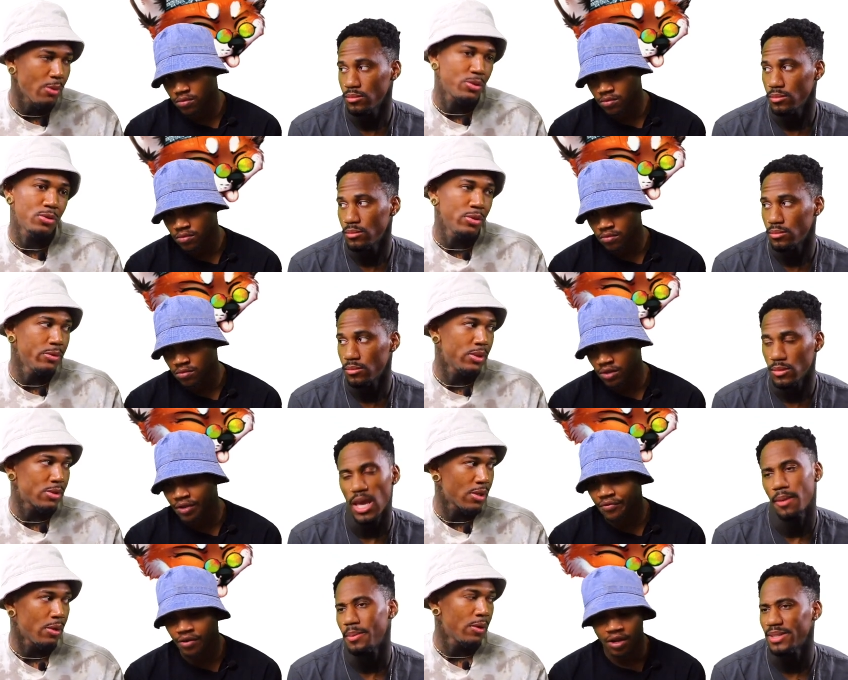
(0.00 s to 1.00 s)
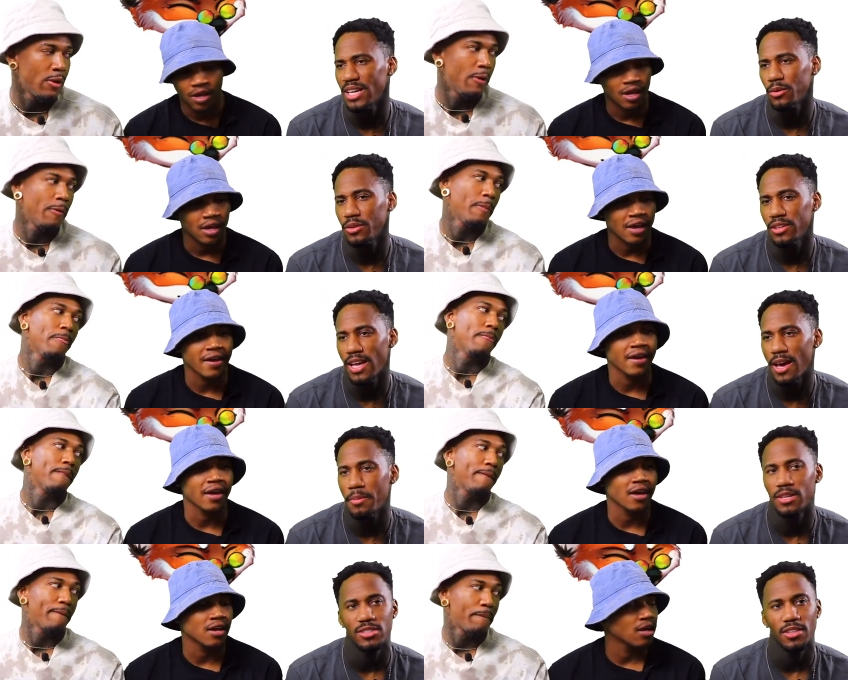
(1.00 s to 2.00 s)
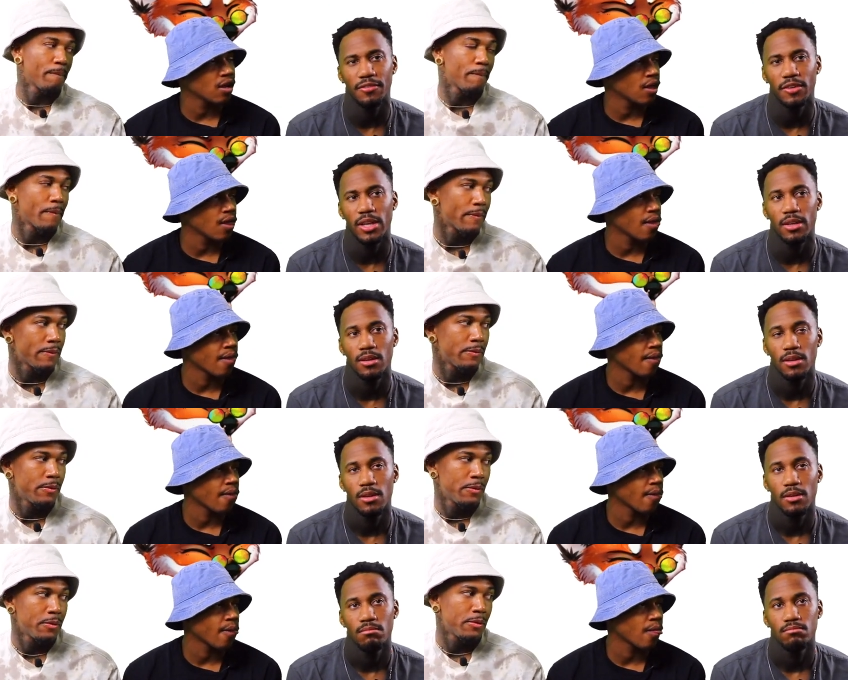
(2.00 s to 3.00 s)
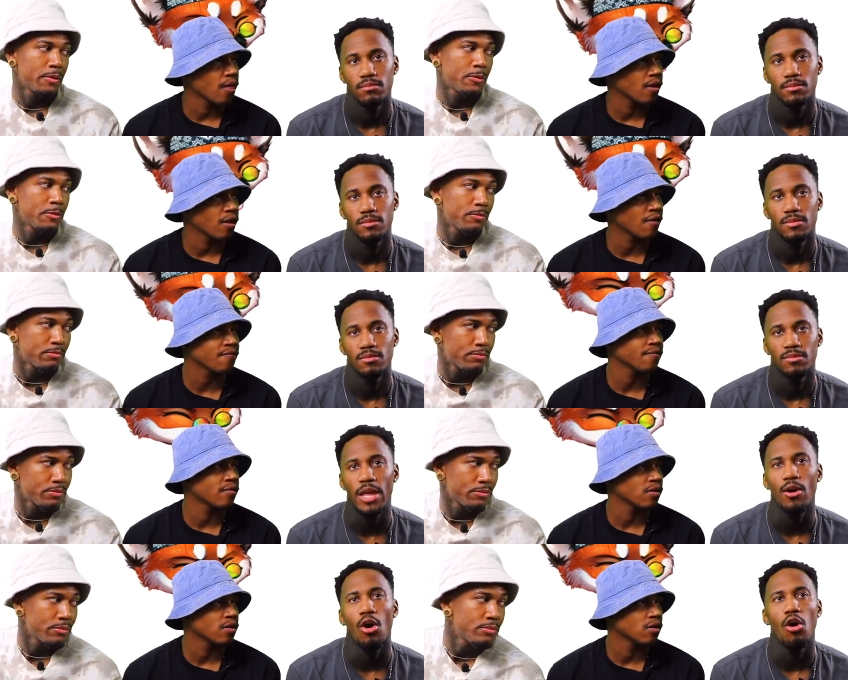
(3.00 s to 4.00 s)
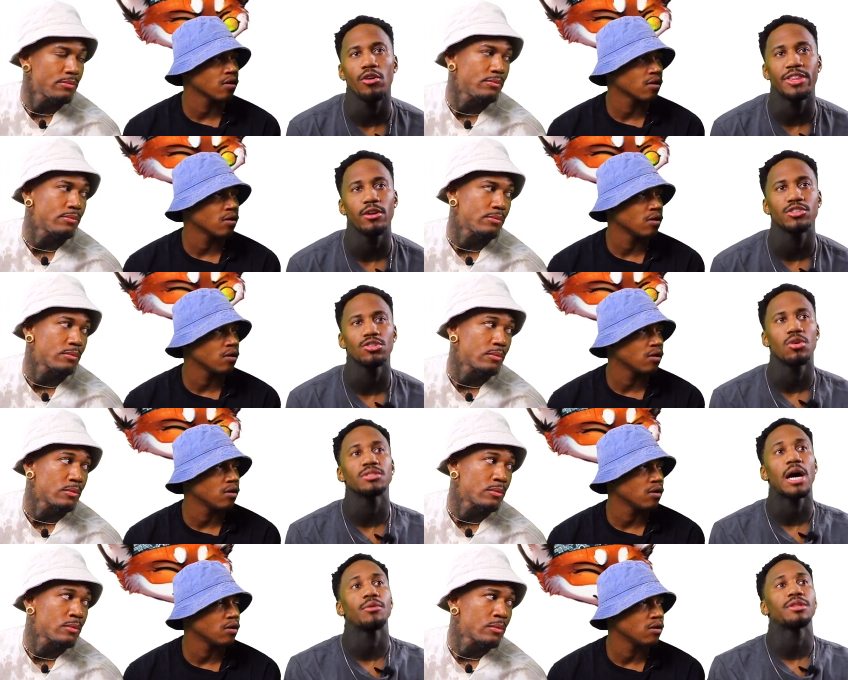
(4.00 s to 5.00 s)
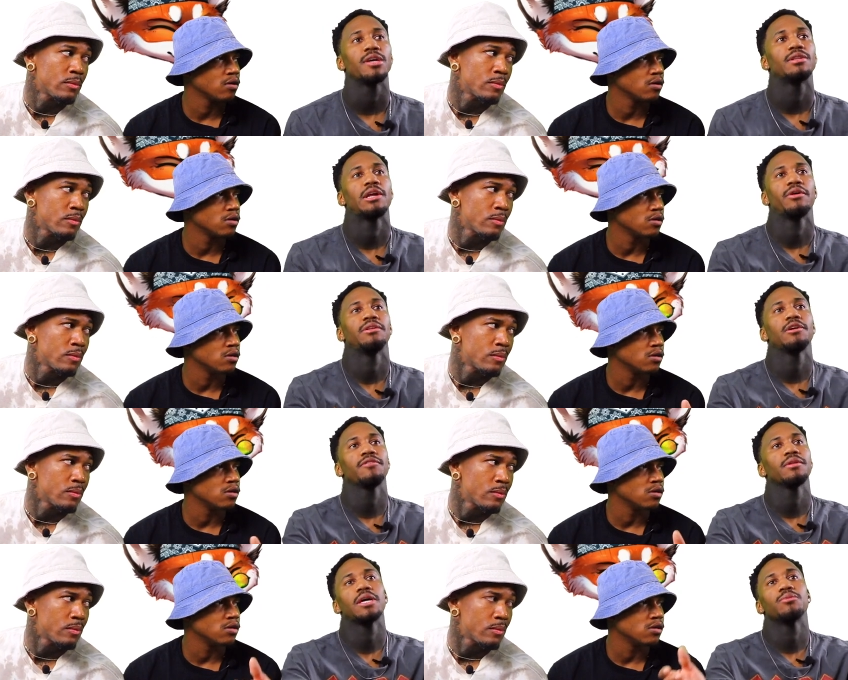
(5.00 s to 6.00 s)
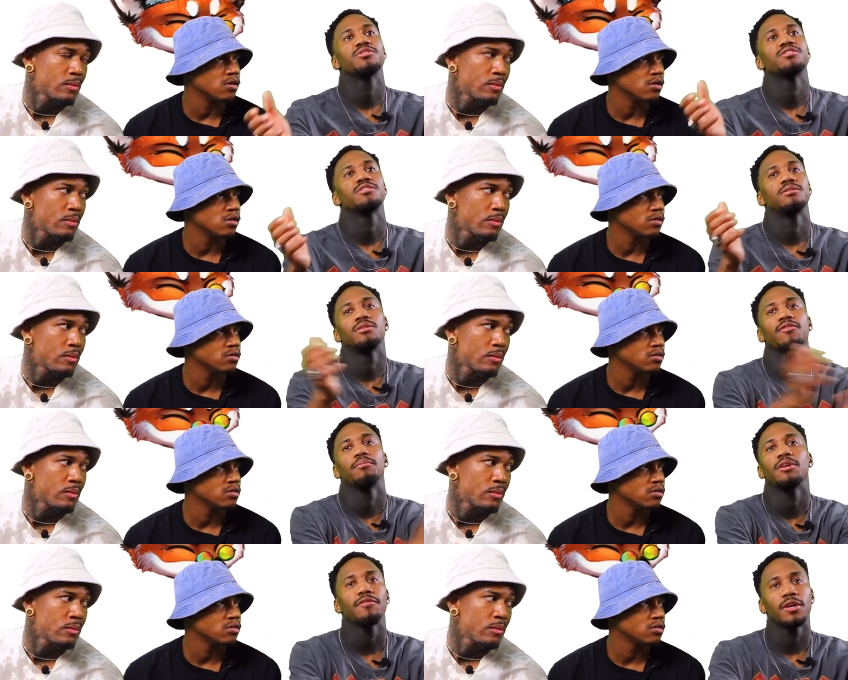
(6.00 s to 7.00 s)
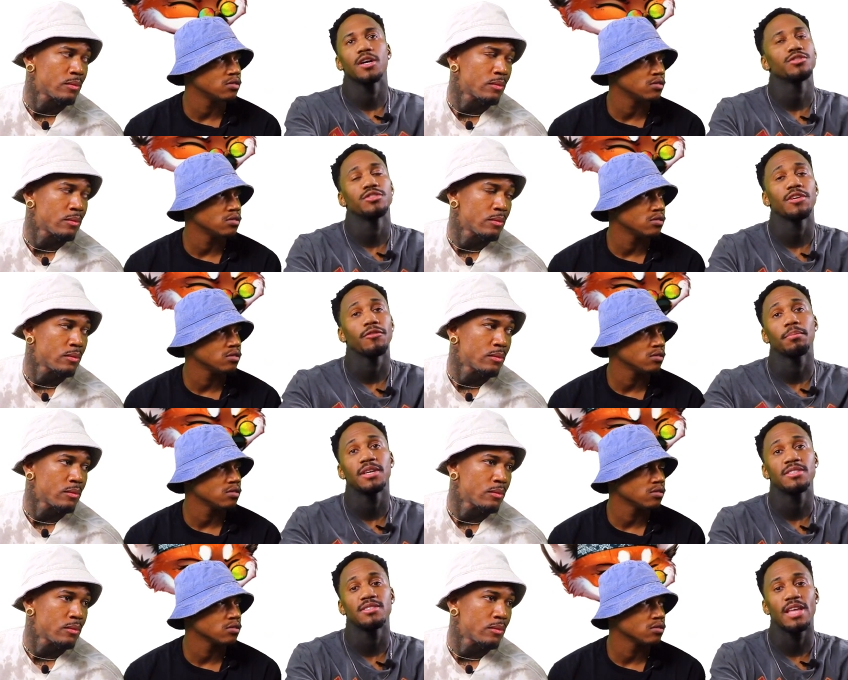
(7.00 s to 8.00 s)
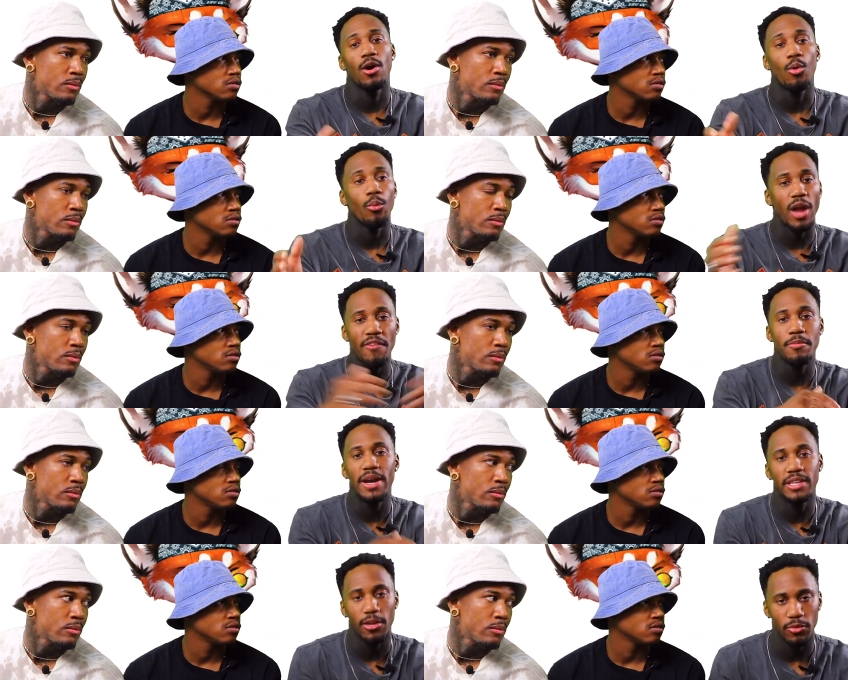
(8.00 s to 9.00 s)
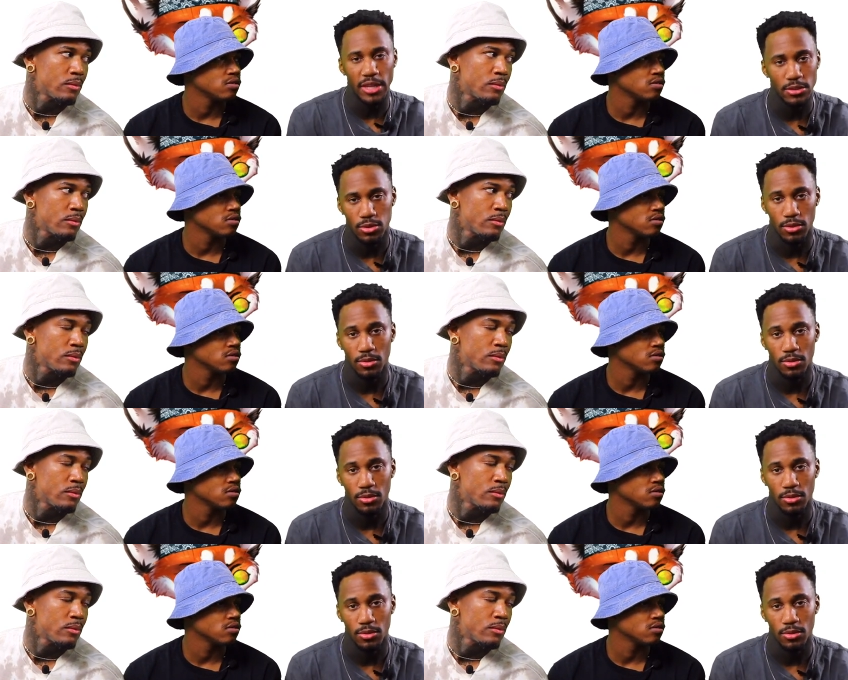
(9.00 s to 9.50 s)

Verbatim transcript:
Speaker 1: would you do it? Yeah, so, but not only that. I mean, just, I feel like there are all, there are songs out there that are in different languages and from different countries, different places that everybody can relate to.